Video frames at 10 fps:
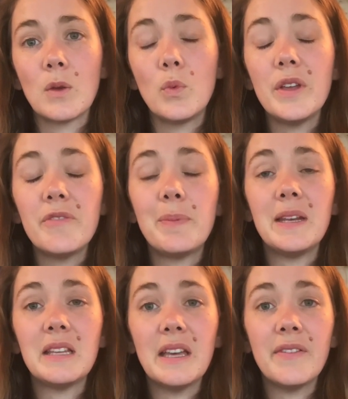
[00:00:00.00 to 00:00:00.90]
We've
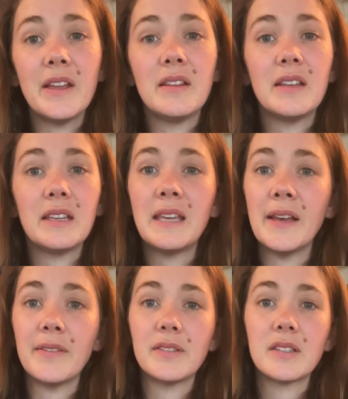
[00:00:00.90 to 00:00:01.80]
been given the
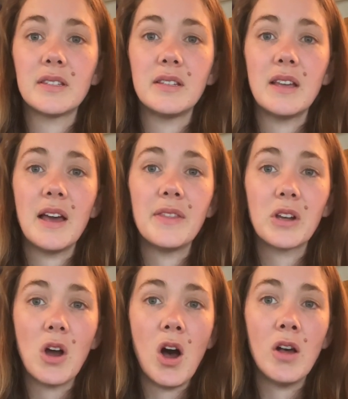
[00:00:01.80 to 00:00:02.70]
gifts and the
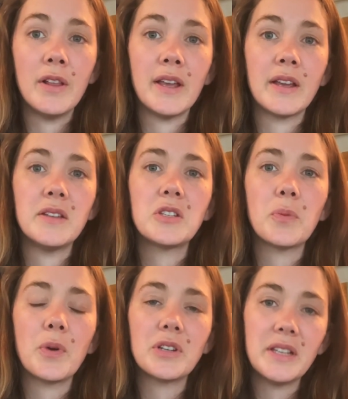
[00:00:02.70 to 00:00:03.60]
calling to
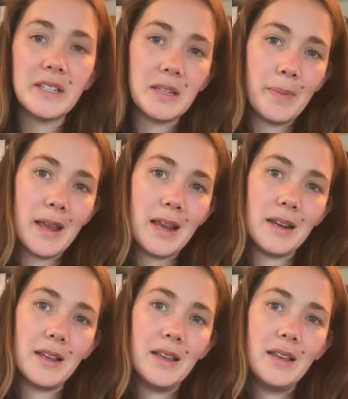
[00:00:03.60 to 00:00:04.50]

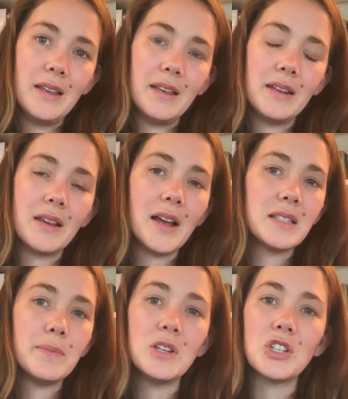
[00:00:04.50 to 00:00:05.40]
participate in
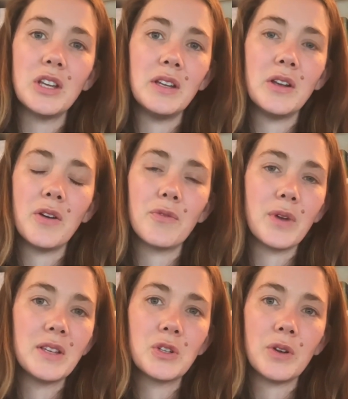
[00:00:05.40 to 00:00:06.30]
God's mission of
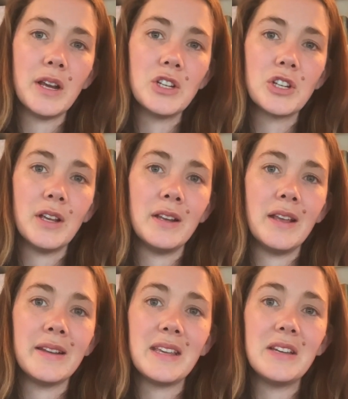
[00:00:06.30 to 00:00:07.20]
restoration
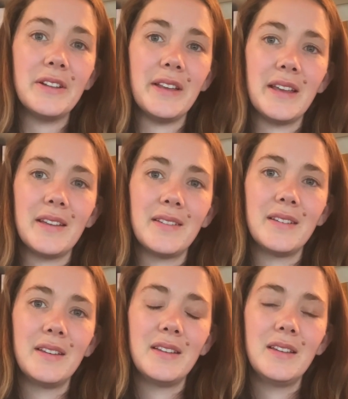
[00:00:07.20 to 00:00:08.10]
and healing.
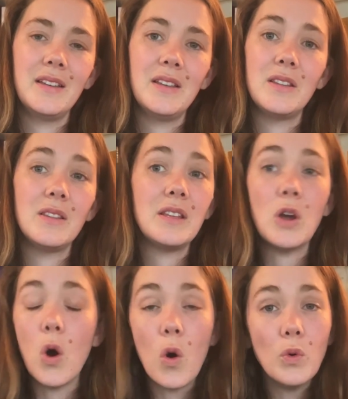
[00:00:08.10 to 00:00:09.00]
The
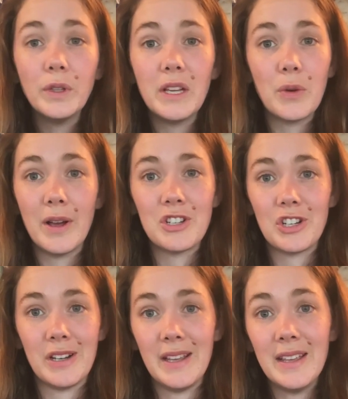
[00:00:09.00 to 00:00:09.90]
only
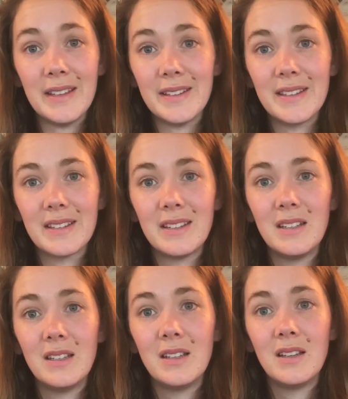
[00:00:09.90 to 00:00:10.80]
question is,
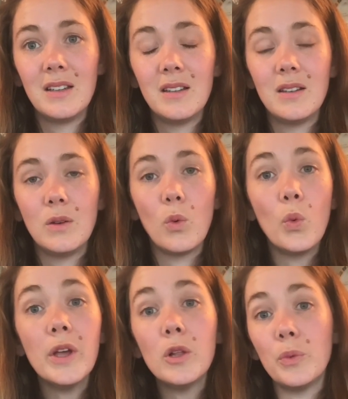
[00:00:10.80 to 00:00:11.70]

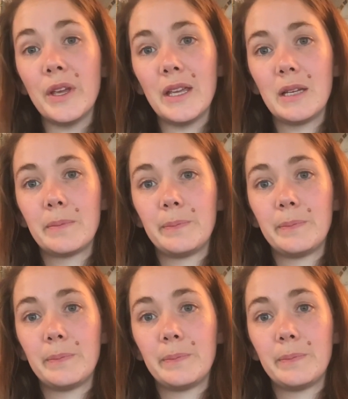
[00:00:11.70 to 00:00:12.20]
will we?